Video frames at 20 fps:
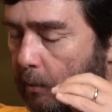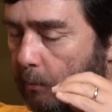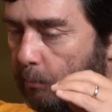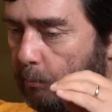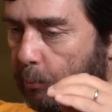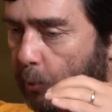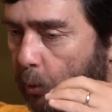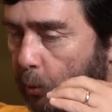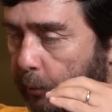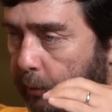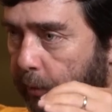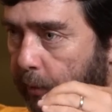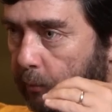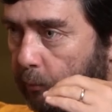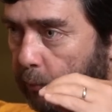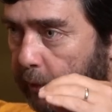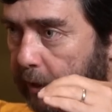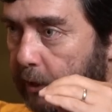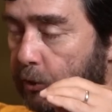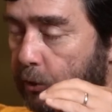both
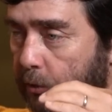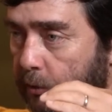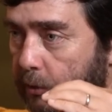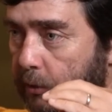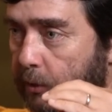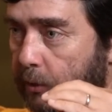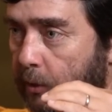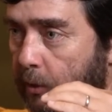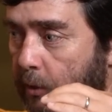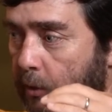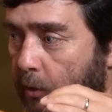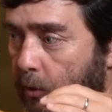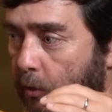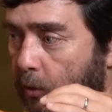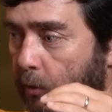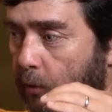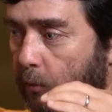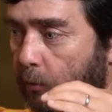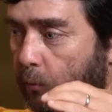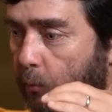regions
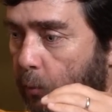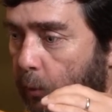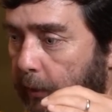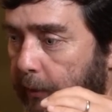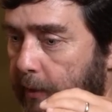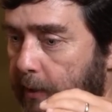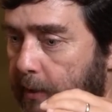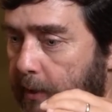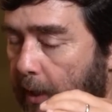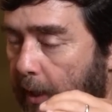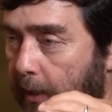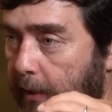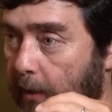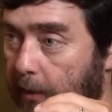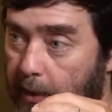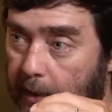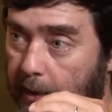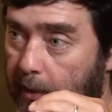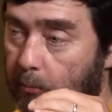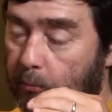will decide
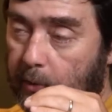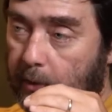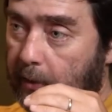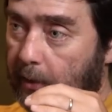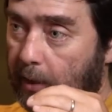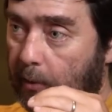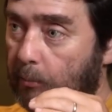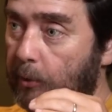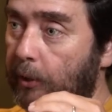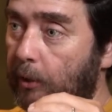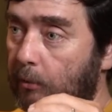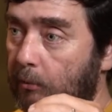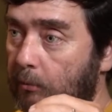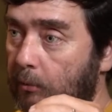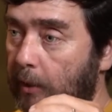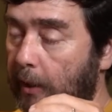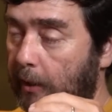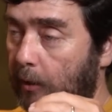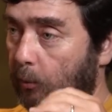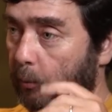that they can be the embryo,
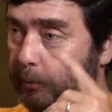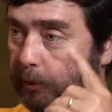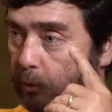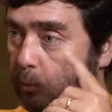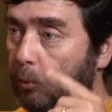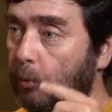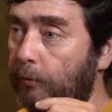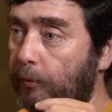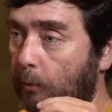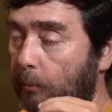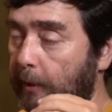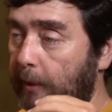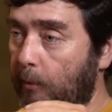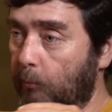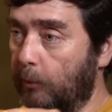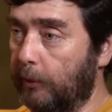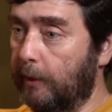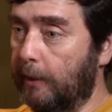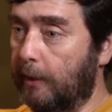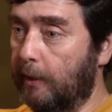and there will be two of them. And
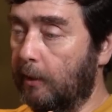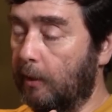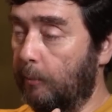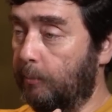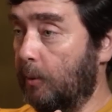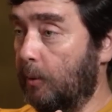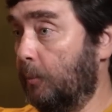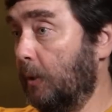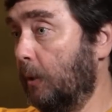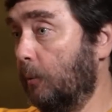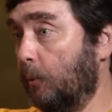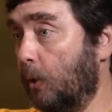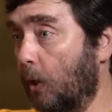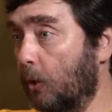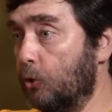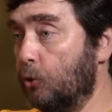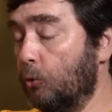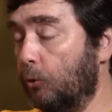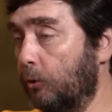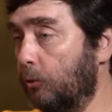then when they heal up, they become
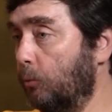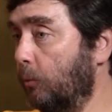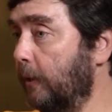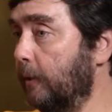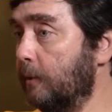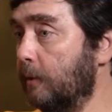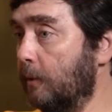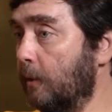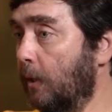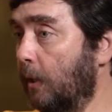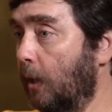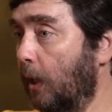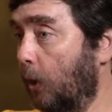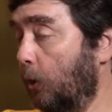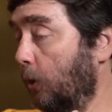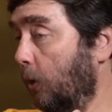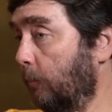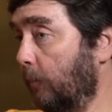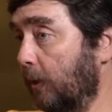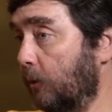conjoined twins, and
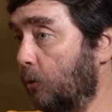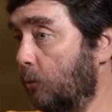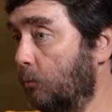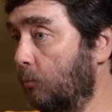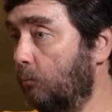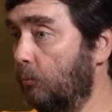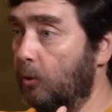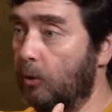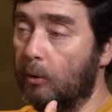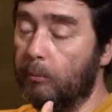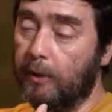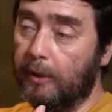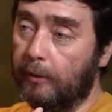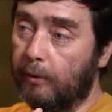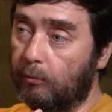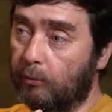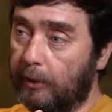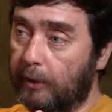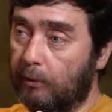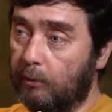you can make two, you can make
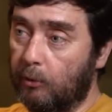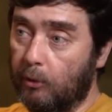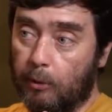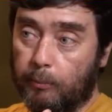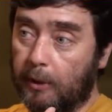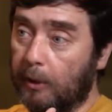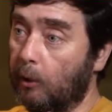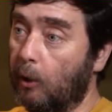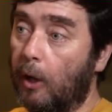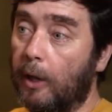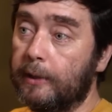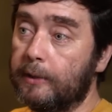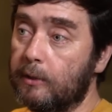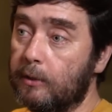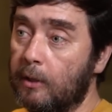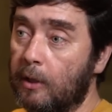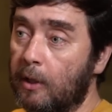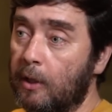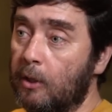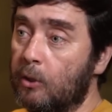three, you can make
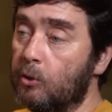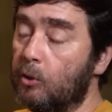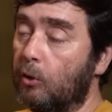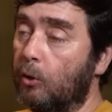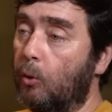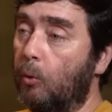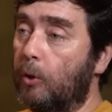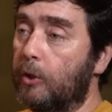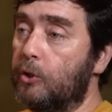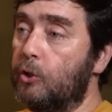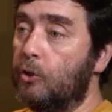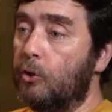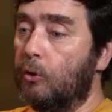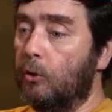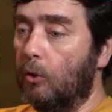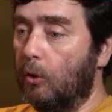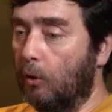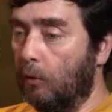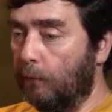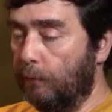lots. So the
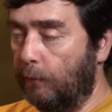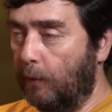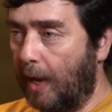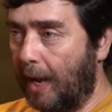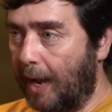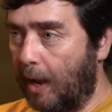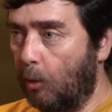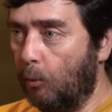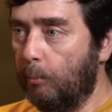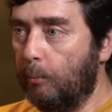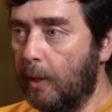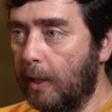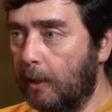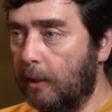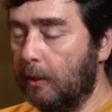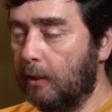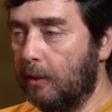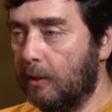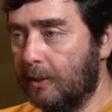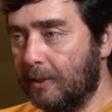question of how
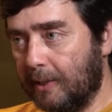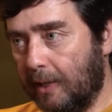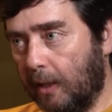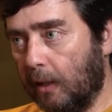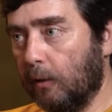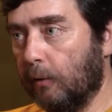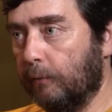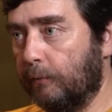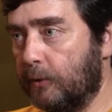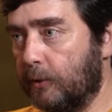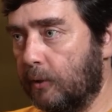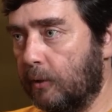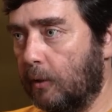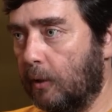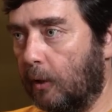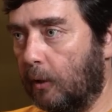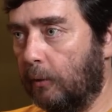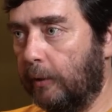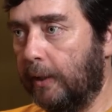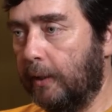many selves
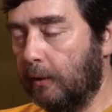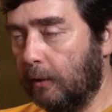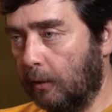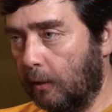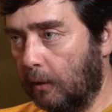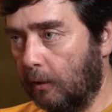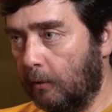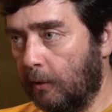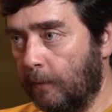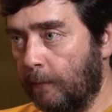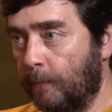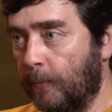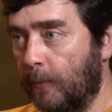are in there